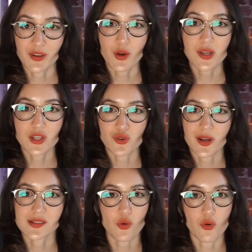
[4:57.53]
no
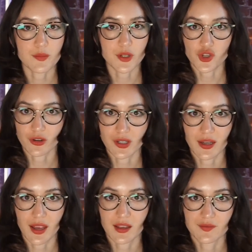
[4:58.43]
interest or maturity
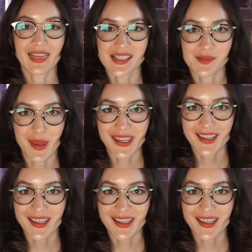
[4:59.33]
date. This may